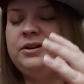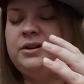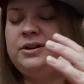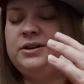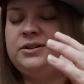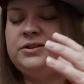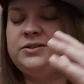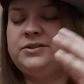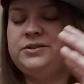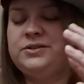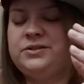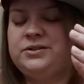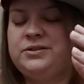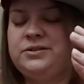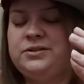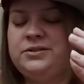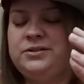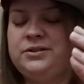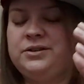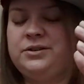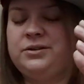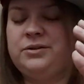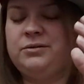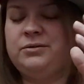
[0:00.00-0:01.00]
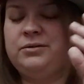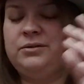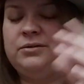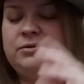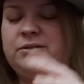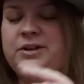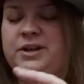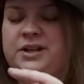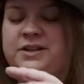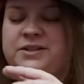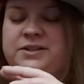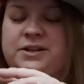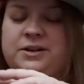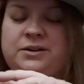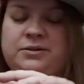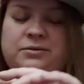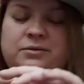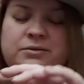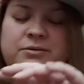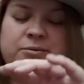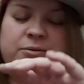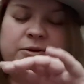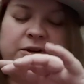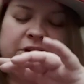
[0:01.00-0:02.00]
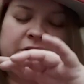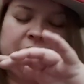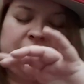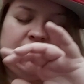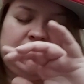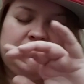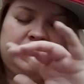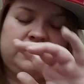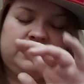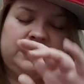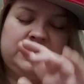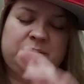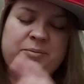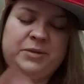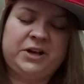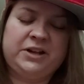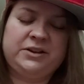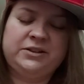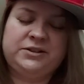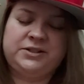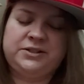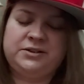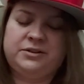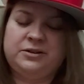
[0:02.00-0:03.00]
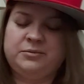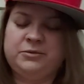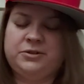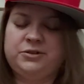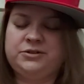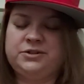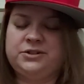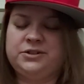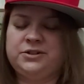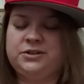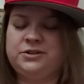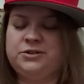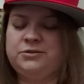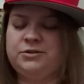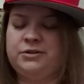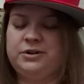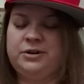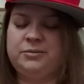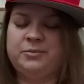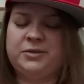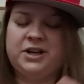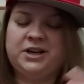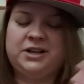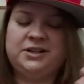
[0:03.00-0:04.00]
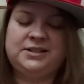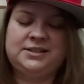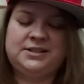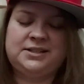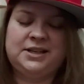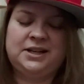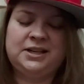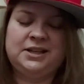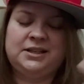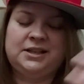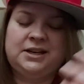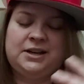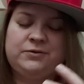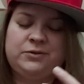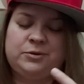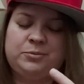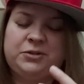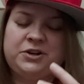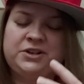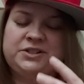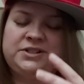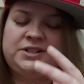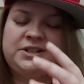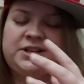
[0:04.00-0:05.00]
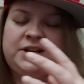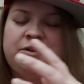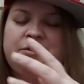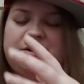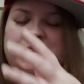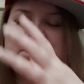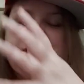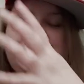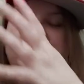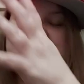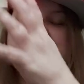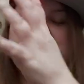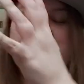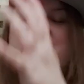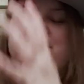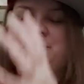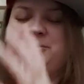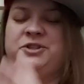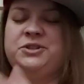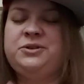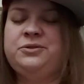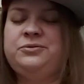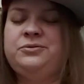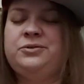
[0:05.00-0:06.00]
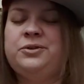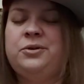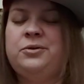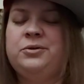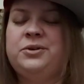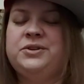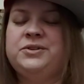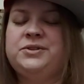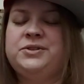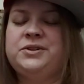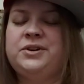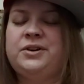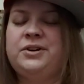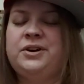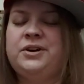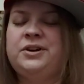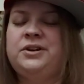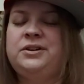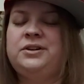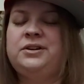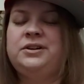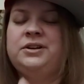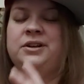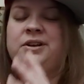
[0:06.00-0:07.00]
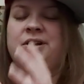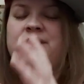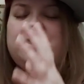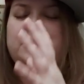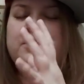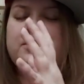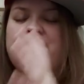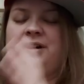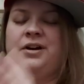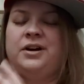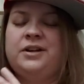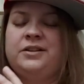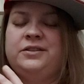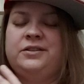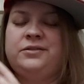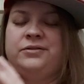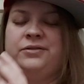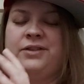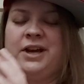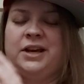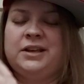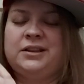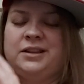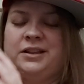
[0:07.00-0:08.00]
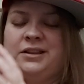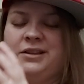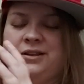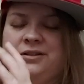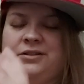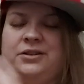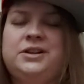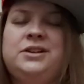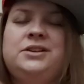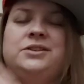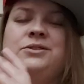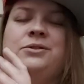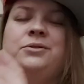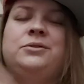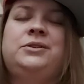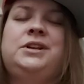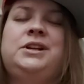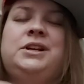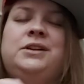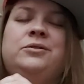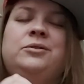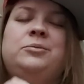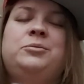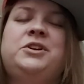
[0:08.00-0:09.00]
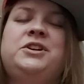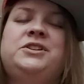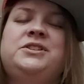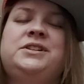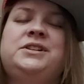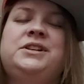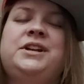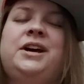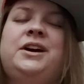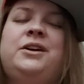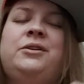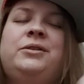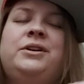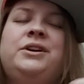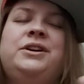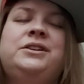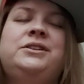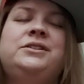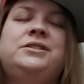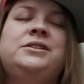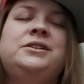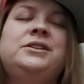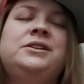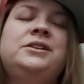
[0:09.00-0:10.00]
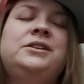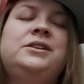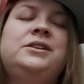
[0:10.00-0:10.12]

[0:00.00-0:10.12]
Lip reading: is, you know, like I said, working on learning to balance your emotions, control your mind, staying in that ever present now helps you focus on the fact that there is only an ever present now. And,